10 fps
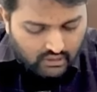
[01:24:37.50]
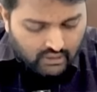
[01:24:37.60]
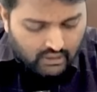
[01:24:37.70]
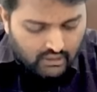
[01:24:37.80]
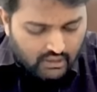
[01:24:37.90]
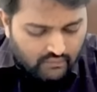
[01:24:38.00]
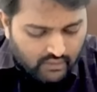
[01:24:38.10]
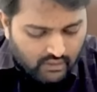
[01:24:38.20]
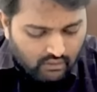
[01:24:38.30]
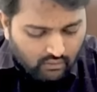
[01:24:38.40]
analysis,
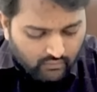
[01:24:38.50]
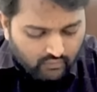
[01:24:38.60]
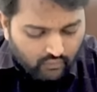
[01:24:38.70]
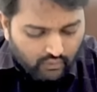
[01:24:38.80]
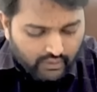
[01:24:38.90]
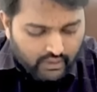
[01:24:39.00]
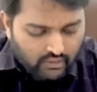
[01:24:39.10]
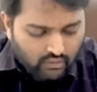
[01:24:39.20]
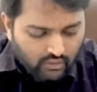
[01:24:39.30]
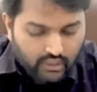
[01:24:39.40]
which of the following is
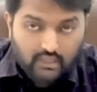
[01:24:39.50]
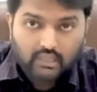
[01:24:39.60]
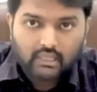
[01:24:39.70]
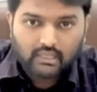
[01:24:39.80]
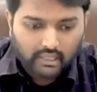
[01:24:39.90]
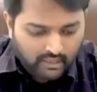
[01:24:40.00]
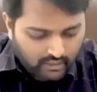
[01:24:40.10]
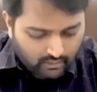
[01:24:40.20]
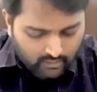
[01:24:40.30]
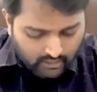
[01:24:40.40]
not considered as an
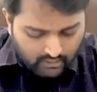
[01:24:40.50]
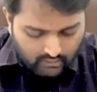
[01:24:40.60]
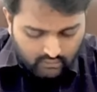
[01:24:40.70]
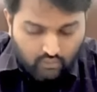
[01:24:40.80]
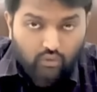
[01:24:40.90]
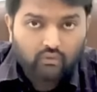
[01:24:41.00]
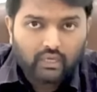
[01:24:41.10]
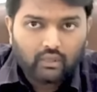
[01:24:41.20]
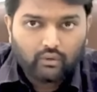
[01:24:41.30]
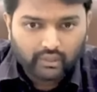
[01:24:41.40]
entry barrier? Low
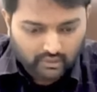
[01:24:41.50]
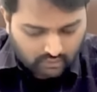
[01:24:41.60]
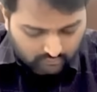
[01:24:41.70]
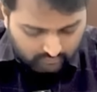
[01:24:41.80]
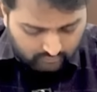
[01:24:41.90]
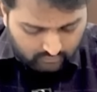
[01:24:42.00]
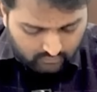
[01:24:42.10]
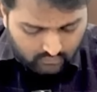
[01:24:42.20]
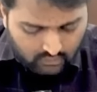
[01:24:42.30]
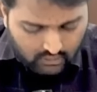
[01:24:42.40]
value addition.
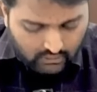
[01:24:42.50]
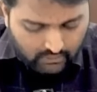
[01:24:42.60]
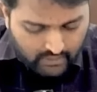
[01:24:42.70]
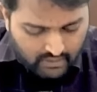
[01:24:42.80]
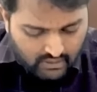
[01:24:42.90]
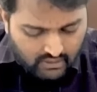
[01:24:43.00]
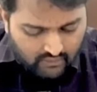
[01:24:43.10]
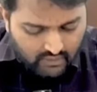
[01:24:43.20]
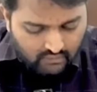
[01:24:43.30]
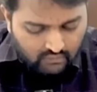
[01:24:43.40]
A business
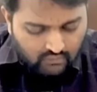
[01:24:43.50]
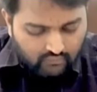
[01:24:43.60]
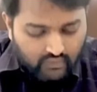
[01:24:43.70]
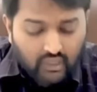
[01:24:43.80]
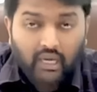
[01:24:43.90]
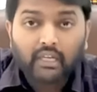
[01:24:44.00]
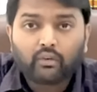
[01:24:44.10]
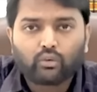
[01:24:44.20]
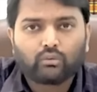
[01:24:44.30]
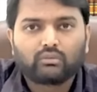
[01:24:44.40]
division with high
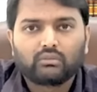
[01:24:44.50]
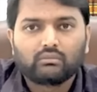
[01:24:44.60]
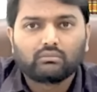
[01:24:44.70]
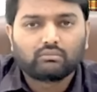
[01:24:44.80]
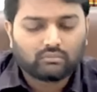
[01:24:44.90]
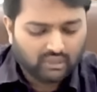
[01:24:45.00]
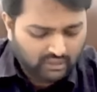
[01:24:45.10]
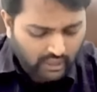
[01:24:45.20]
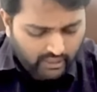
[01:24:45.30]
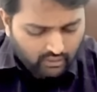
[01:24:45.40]
growth, there is
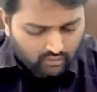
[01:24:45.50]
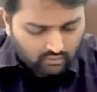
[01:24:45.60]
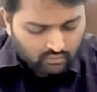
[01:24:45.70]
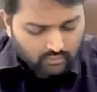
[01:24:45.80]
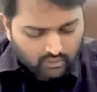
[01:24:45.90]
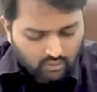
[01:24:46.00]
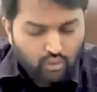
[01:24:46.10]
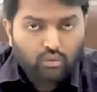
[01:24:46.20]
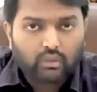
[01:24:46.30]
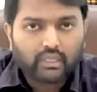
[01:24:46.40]
a high growth but
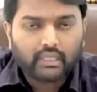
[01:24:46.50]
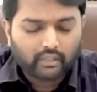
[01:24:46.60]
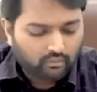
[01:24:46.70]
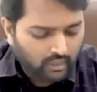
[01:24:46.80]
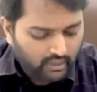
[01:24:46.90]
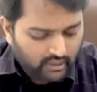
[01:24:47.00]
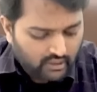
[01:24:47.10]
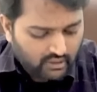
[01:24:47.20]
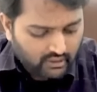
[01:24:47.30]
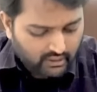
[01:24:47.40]
low relative market
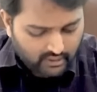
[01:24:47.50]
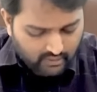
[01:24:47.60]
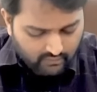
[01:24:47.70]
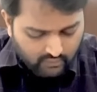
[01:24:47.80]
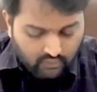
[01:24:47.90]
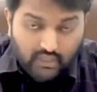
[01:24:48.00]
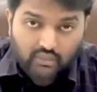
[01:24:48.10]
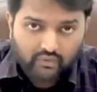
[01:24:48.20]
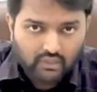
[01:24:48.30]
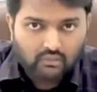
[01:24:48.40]
share. It is referred to as
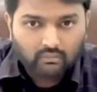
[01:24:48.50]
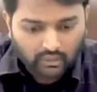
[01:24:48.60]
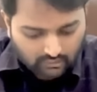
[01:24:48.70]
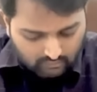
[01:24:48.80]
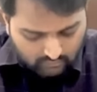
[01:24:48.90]
question mark.